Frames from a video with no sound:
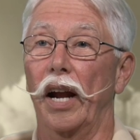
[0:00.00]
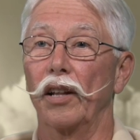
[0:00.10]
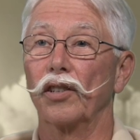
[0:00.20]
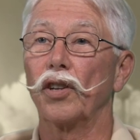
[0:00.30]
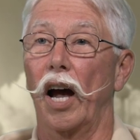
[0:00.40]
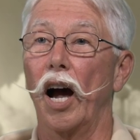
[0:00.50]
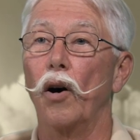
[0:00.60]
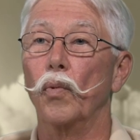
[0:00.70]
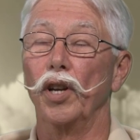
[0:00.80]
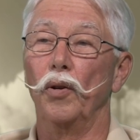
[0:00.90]
out of the
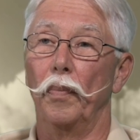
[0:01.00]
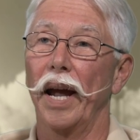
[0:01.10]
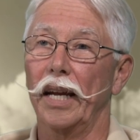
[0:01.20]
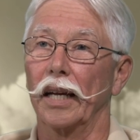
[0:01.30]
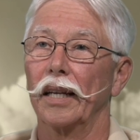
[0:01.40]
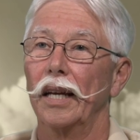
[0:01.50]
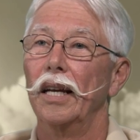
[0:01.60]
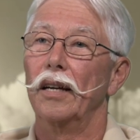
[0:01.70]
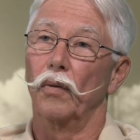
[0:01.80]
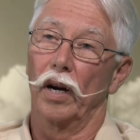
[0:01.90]
tile when you bake it.
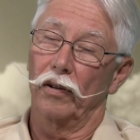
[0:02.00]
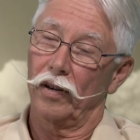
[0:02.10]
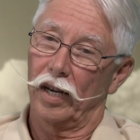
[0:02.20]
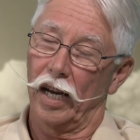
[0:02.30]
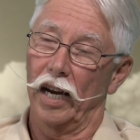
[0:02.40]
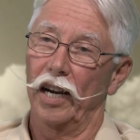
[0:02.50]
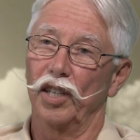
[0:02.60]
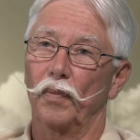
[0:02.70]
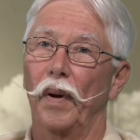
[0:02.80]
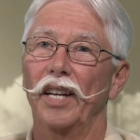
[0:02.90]
Well, Kennedy
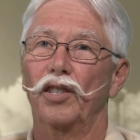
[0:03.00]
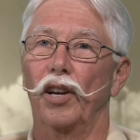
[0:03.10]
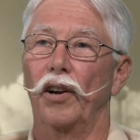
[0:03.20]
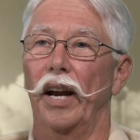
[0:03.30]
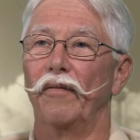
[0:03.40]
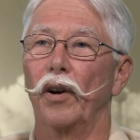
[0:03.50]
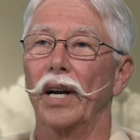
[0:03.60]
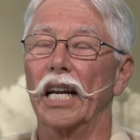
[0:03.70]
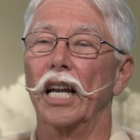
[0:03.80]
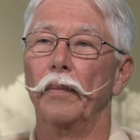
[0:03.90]
Space Center had
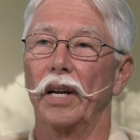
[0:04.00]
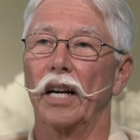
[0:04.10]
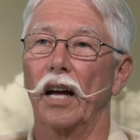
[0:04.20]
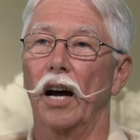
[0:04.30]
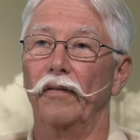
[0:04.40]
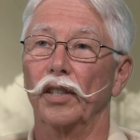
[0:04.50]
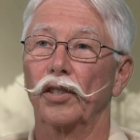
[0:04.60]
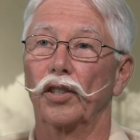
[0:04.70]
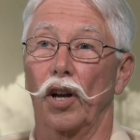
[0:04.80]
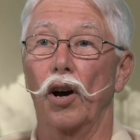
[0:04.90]
very limited
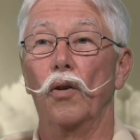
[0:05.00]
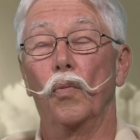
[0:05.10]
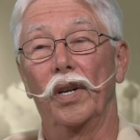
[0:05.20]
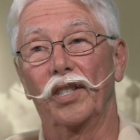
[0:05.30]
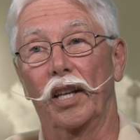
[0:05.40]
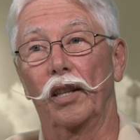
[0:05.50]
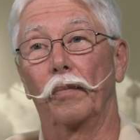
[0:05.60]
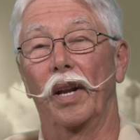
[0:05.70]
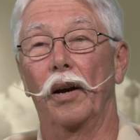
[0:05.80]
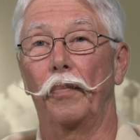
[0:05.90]
ovens, so we sent
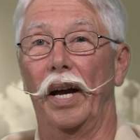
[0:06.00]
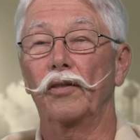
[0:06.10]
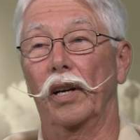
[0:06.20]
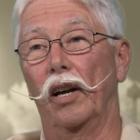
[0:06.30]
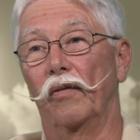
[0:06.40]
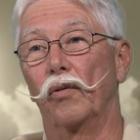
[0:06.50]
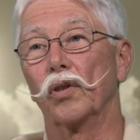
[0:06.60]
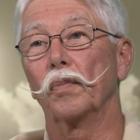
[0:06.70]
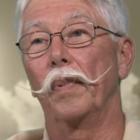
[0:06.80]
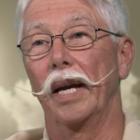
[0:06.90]
them down. Patrick Air
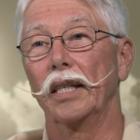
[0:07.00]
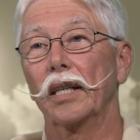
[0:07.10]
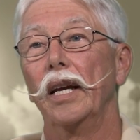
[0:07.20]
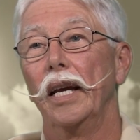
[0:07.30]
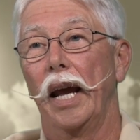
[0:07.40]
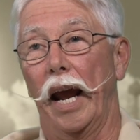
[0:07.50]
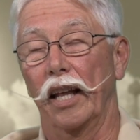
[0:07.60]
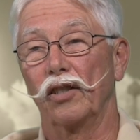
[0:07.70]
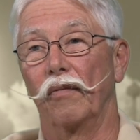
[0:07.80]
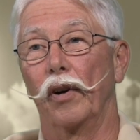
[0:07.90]
Force Base
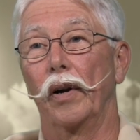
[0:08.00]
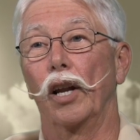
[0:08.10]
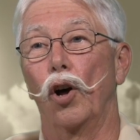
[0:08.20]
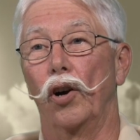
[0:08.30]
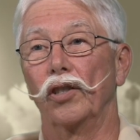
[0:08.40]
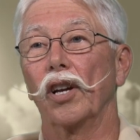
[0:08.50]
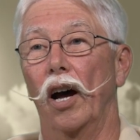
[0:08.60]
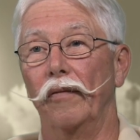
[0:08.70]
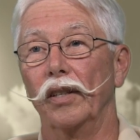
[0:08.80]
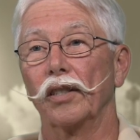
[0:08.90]
had some very large
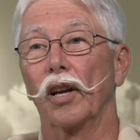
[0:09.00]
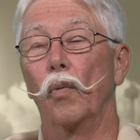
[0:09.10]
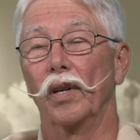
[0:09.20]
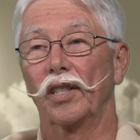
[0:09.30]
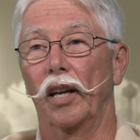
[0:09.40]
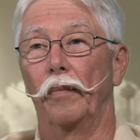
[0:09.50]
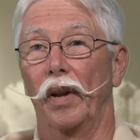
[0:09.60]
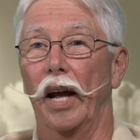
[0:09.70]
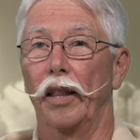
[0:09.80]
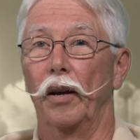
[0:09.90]
ovens, and we sent them
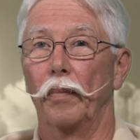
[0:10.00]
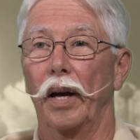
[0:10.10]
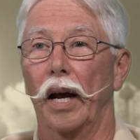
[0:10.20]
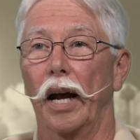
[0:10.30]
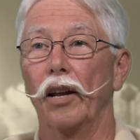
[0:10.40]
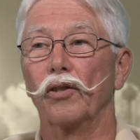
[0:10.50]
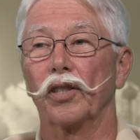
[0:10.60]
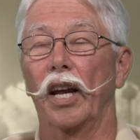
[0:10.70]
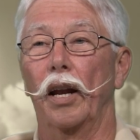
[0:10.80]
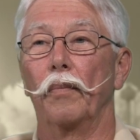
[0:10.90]
down there. But I
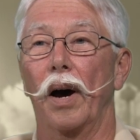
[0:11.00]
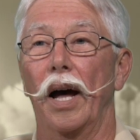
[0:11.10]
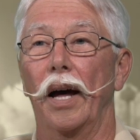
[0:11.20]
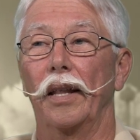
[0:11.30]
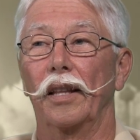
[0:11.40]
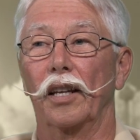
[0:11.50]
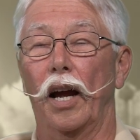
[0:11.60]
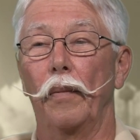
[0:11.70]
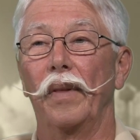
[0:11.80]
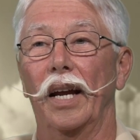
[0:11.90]
understand by the
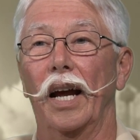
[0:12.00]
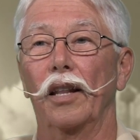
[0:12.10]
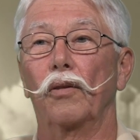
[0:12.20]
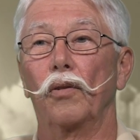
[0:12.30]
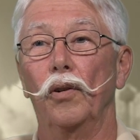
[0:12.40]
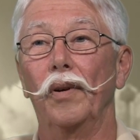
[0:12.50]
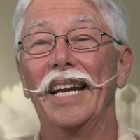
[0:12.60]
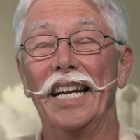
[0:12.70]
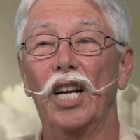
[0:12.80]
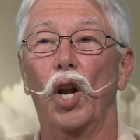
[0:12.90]
time they got through
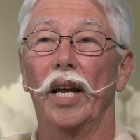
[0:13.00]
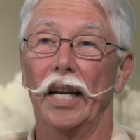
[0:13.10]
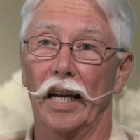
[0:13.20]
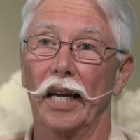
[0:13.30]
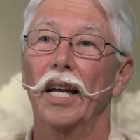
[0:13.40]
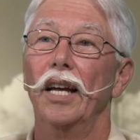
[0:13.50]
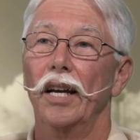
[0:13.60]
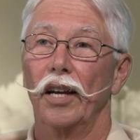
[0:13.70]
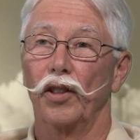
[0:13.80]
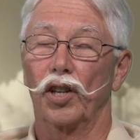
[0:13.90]
heat cleaning
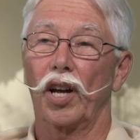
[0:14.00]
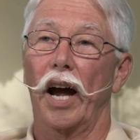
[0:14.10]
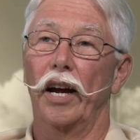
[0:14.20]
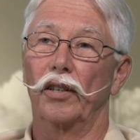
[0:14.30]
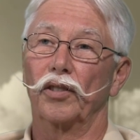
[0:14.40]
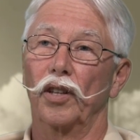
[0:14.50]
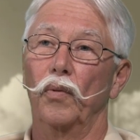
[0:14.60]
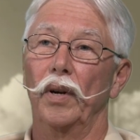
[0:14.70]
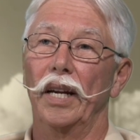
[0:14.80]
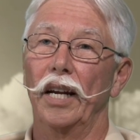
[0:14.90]
the tiles
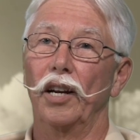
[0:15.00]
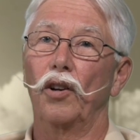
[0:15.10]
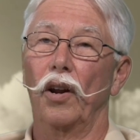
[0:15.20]
that we needed